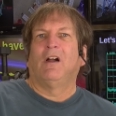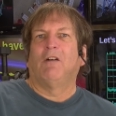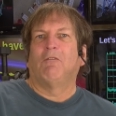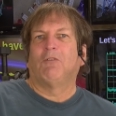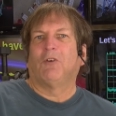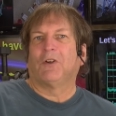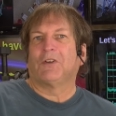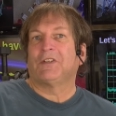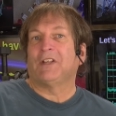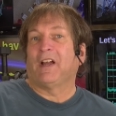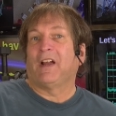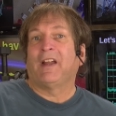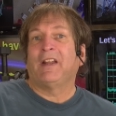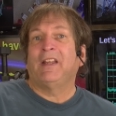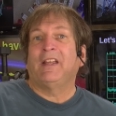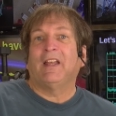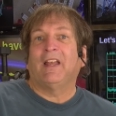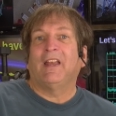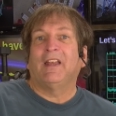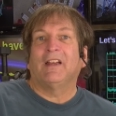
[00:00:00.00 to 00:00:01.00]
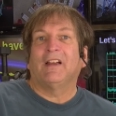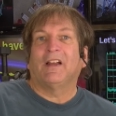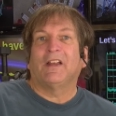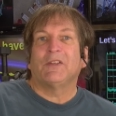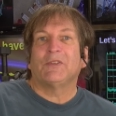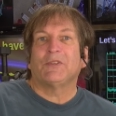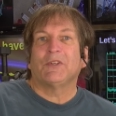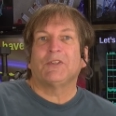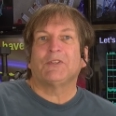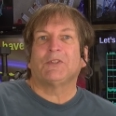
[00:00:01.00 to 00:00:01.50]
for tiny AI
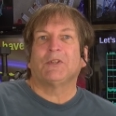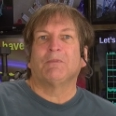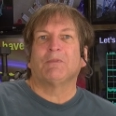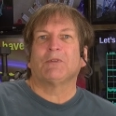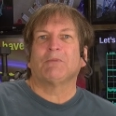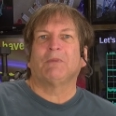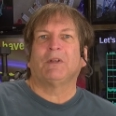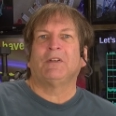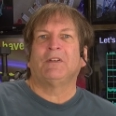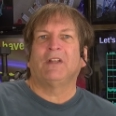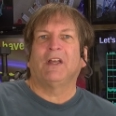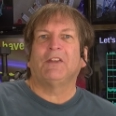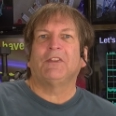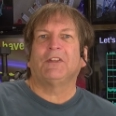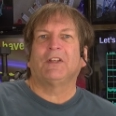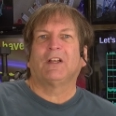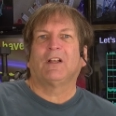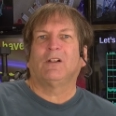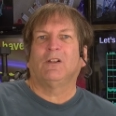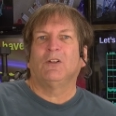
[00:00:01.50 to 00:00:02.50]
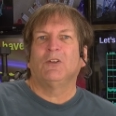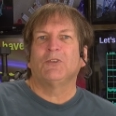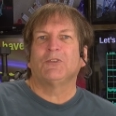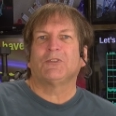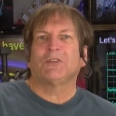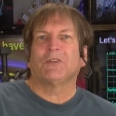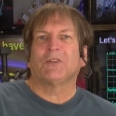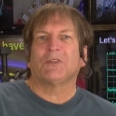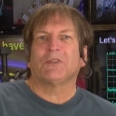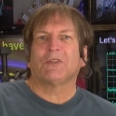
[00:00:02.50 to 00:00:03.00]
systems, but nothing close
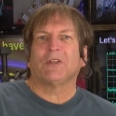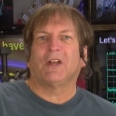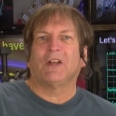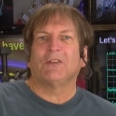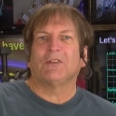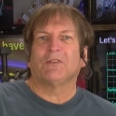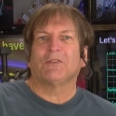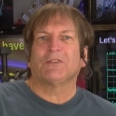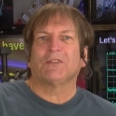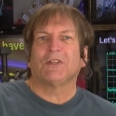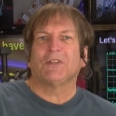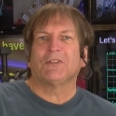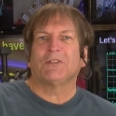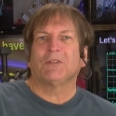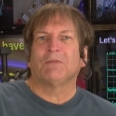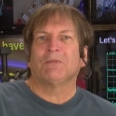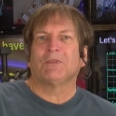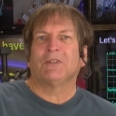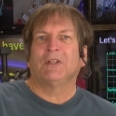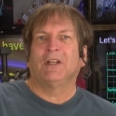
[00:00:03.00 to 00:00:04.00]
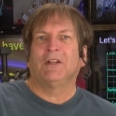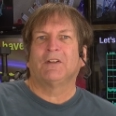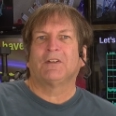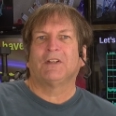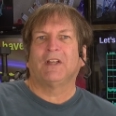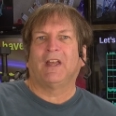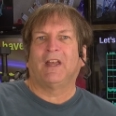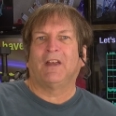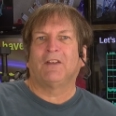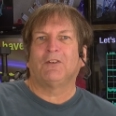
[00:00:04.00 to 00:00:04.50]
to the size of systems needed
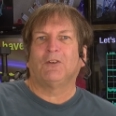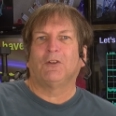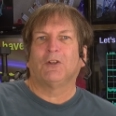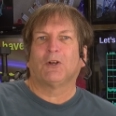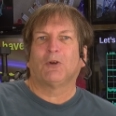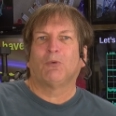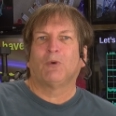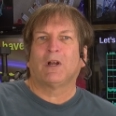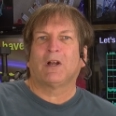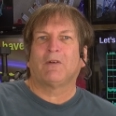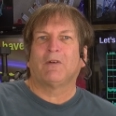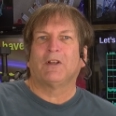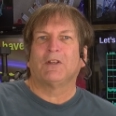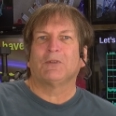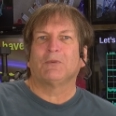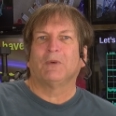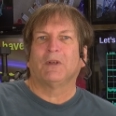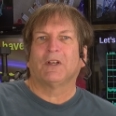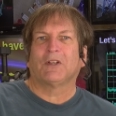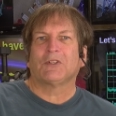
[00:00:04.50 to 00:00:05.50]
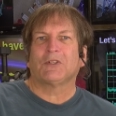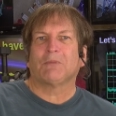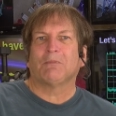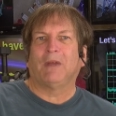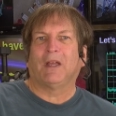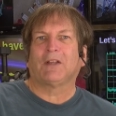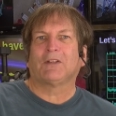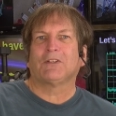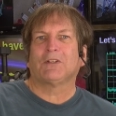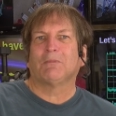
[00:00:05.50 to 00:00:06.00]
to handle the queries we
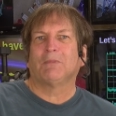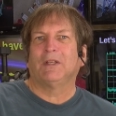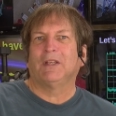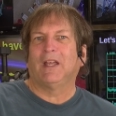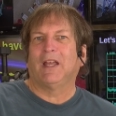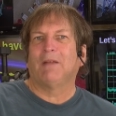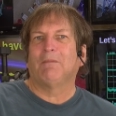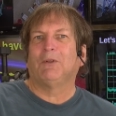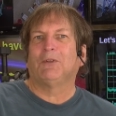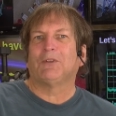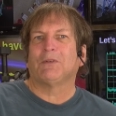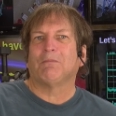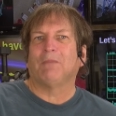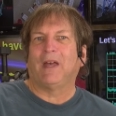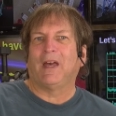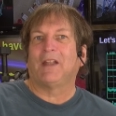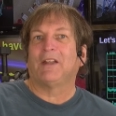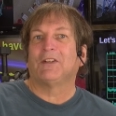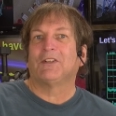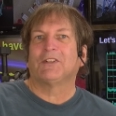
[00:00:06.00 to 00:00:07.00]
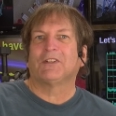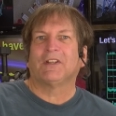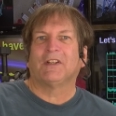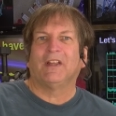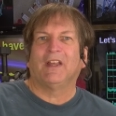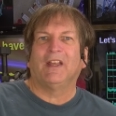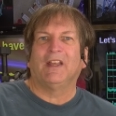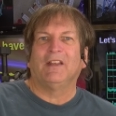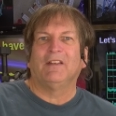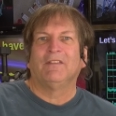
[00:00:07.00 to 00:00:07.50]
expect to be able to manage
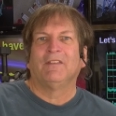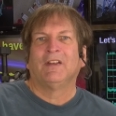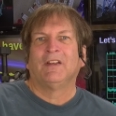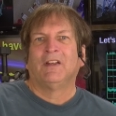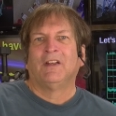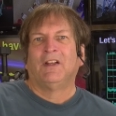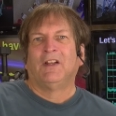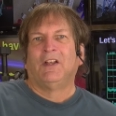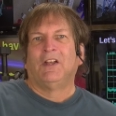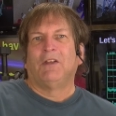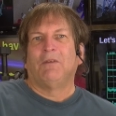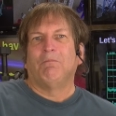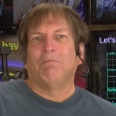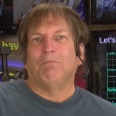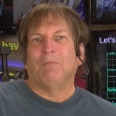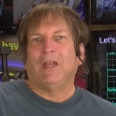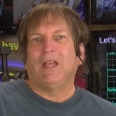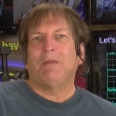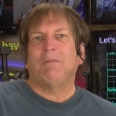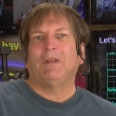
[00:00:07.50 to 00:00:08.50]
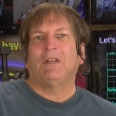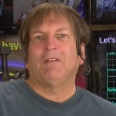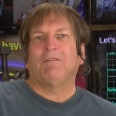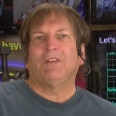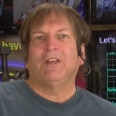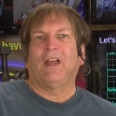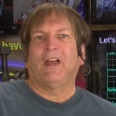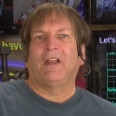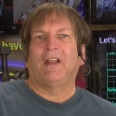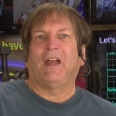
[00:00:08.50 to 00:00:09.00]
today. Maybe if
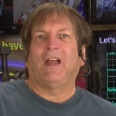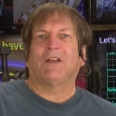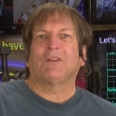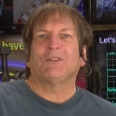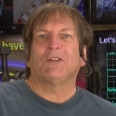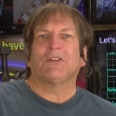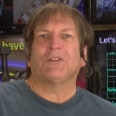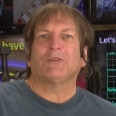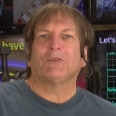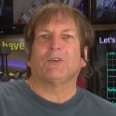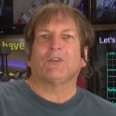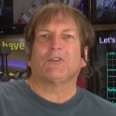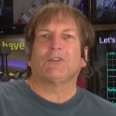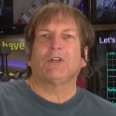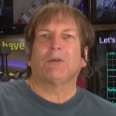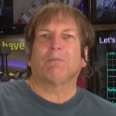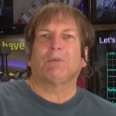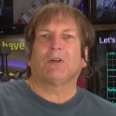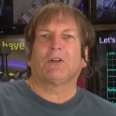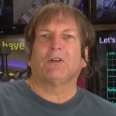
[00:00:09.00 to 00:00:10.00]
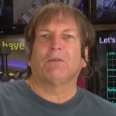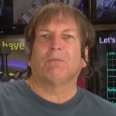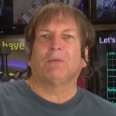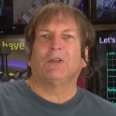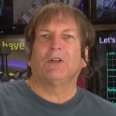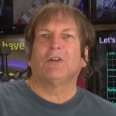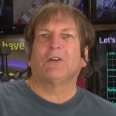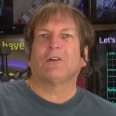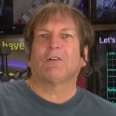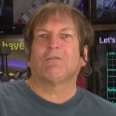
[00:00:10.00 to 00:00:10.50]
you had access to a
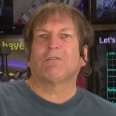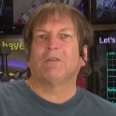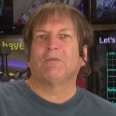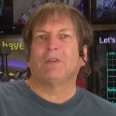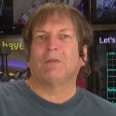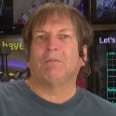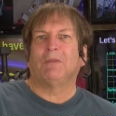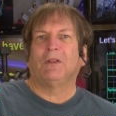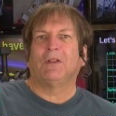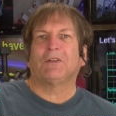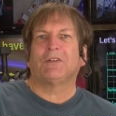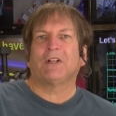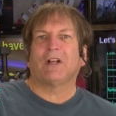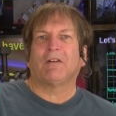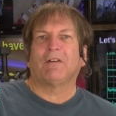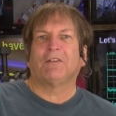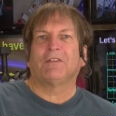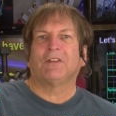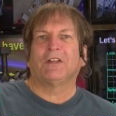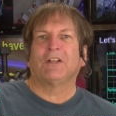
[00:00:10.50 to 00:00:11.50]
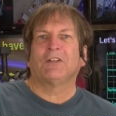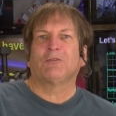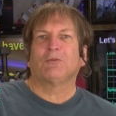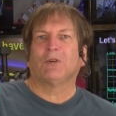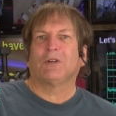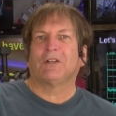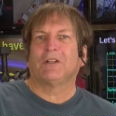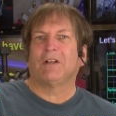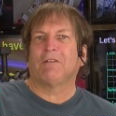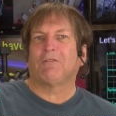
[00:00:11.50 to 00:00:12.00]
supercomputer from the military, things
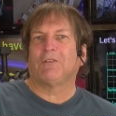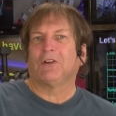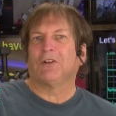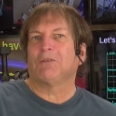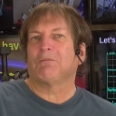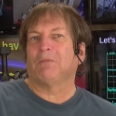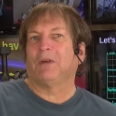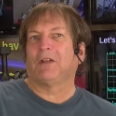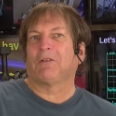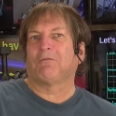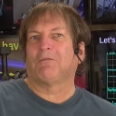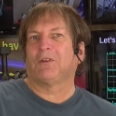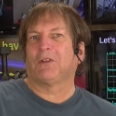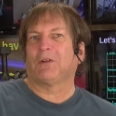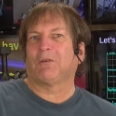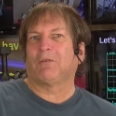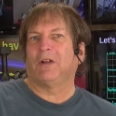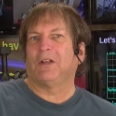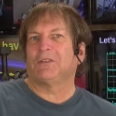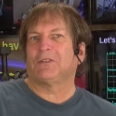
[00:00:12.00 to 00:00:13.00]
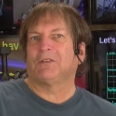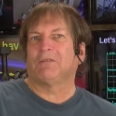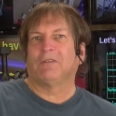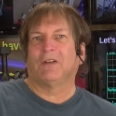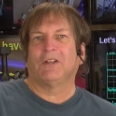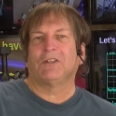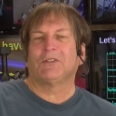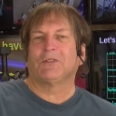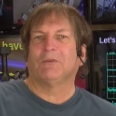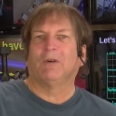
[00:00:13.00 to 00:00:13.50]
were different, but for the rest of
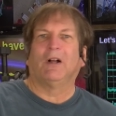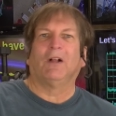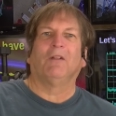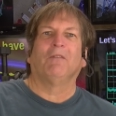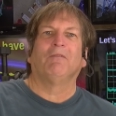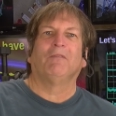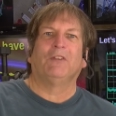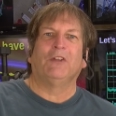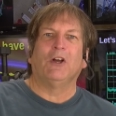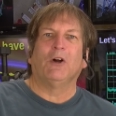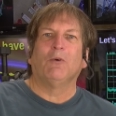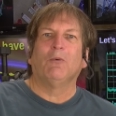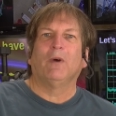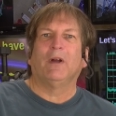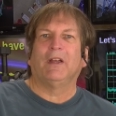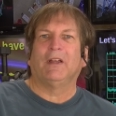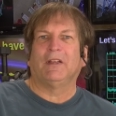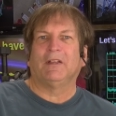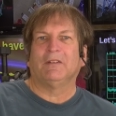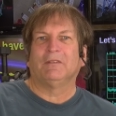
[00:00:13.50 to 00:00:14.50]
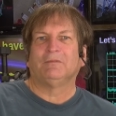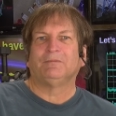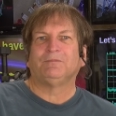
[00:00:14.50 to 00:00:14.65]
us, well, no way.